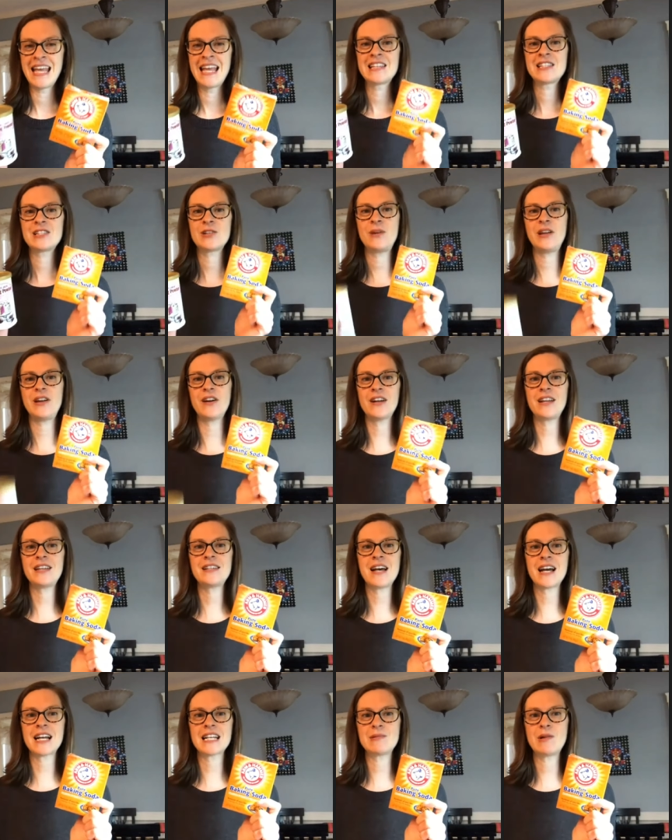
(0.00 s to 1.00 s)
So we already
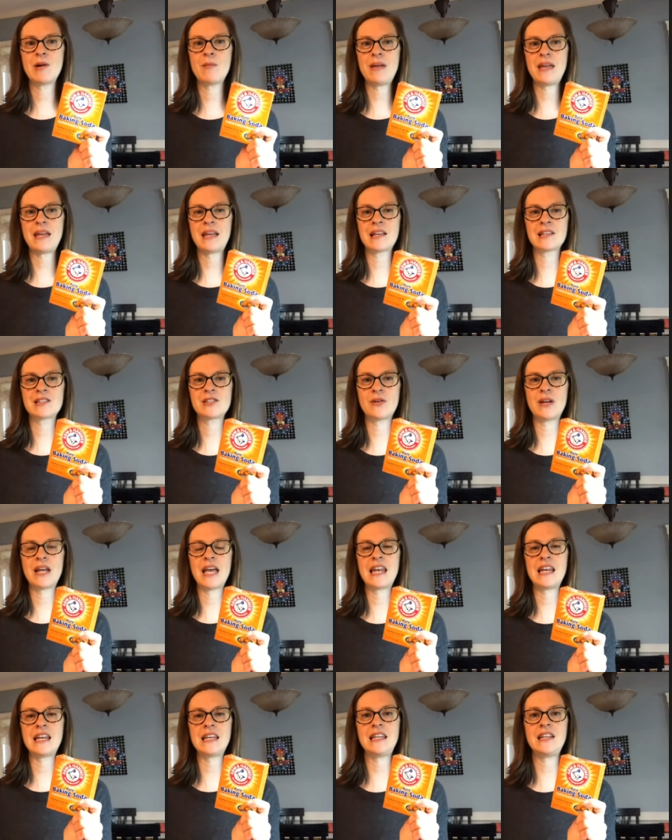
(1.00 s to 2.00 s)
talked about baking soda
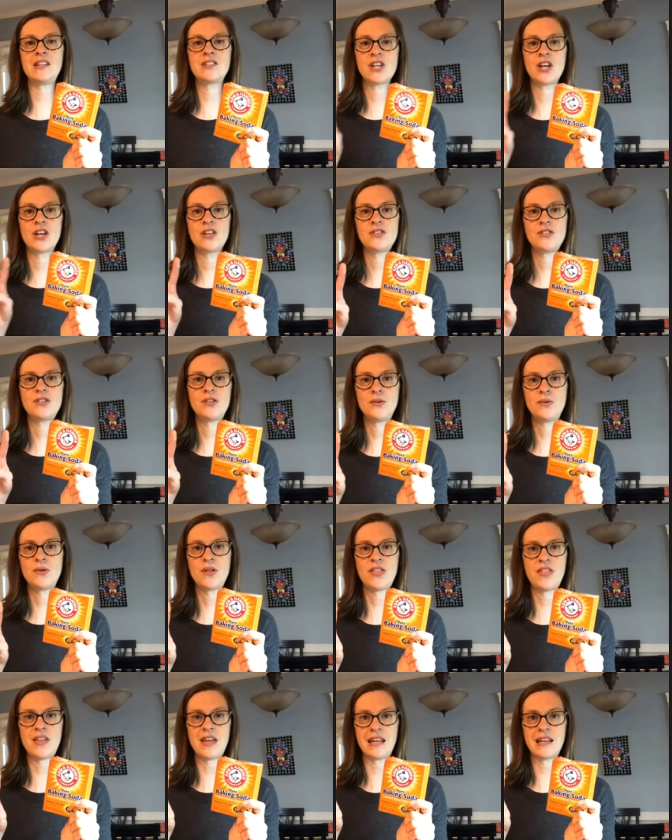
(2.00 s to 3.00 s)
and it needs two
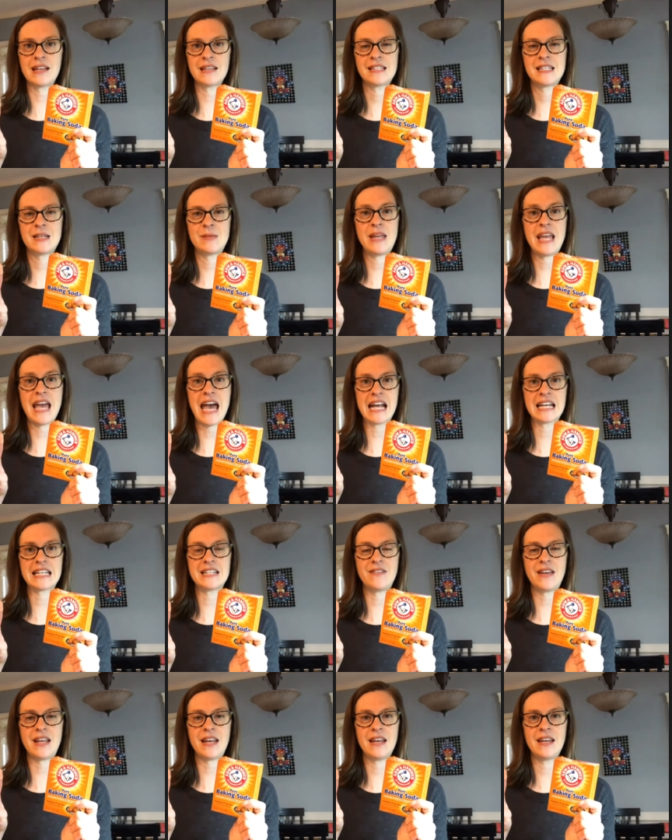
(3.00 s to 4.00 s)
things to be
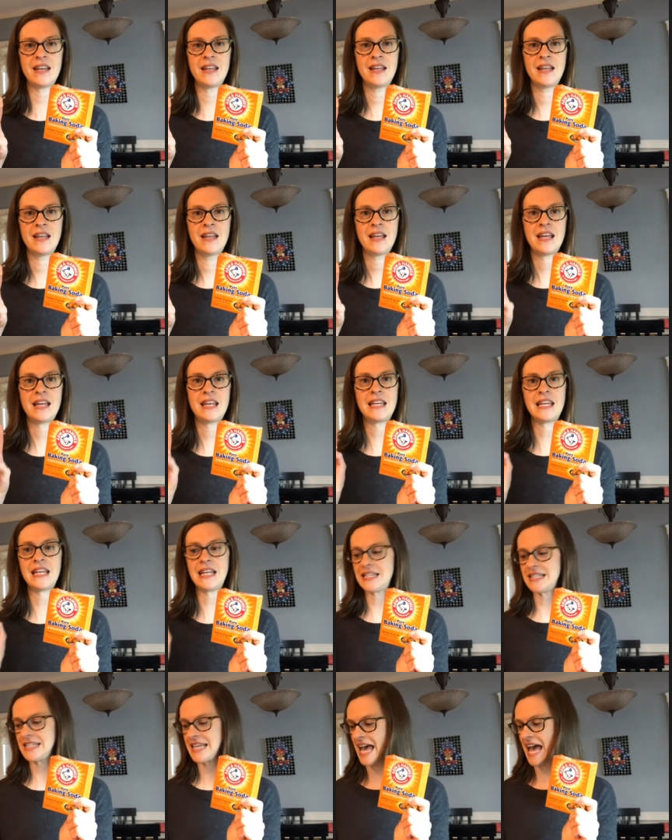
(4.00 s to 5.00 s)
activated. It
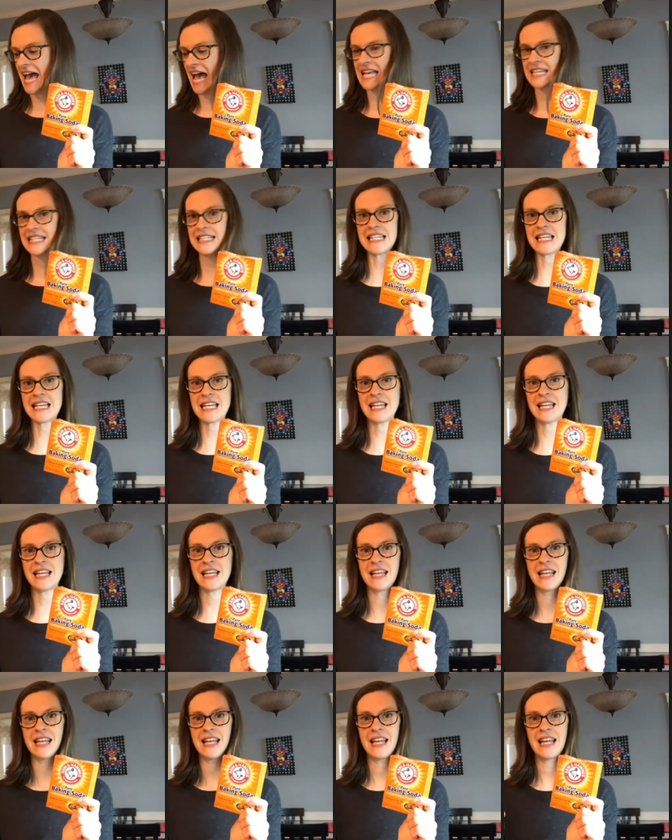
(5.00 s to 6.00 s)
needs acid
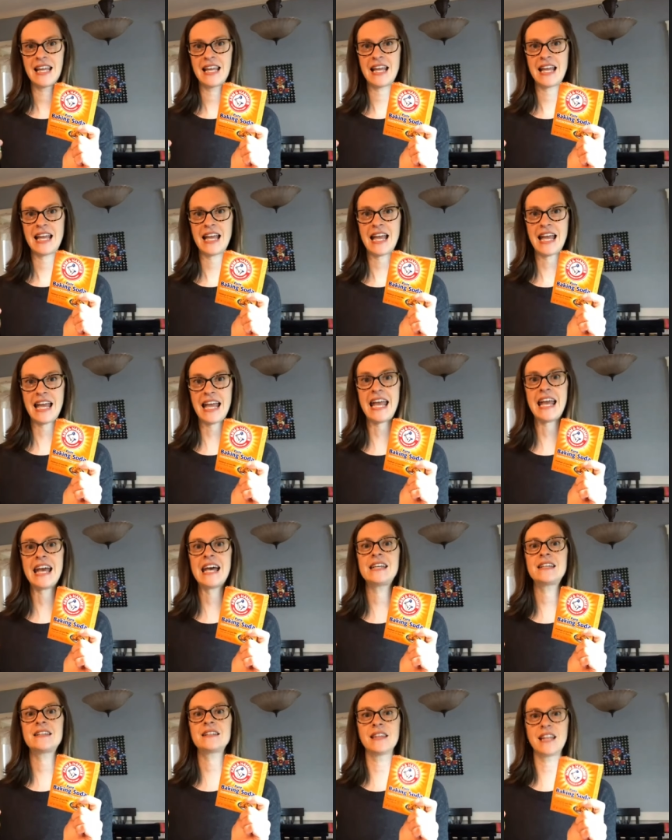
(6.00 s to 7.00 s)

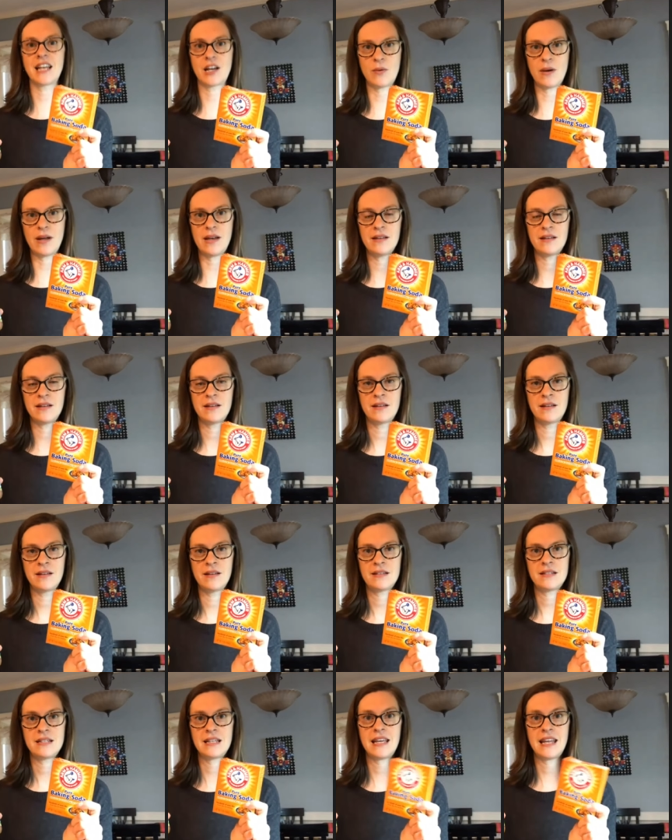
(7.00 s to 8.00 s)
and liquid
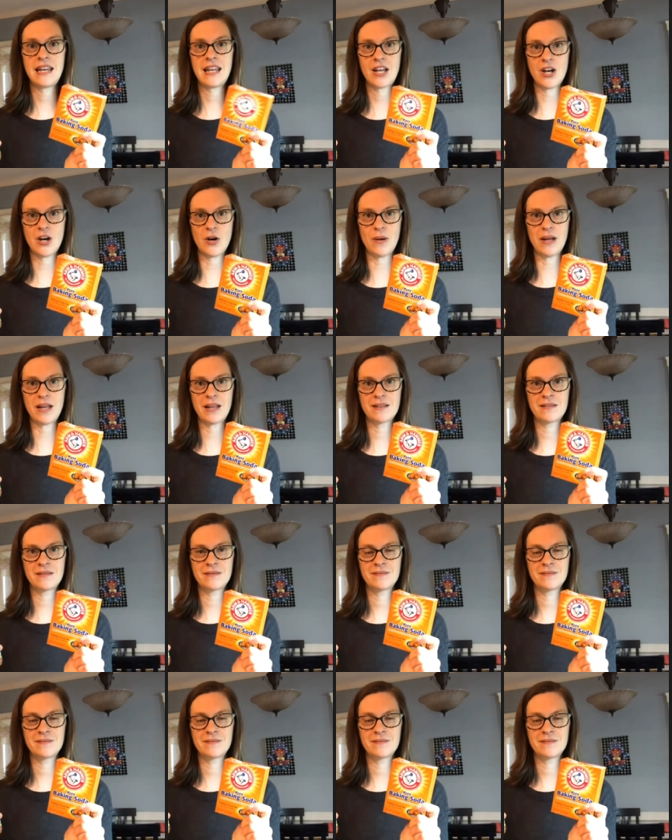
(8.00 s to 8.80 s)
to get it going.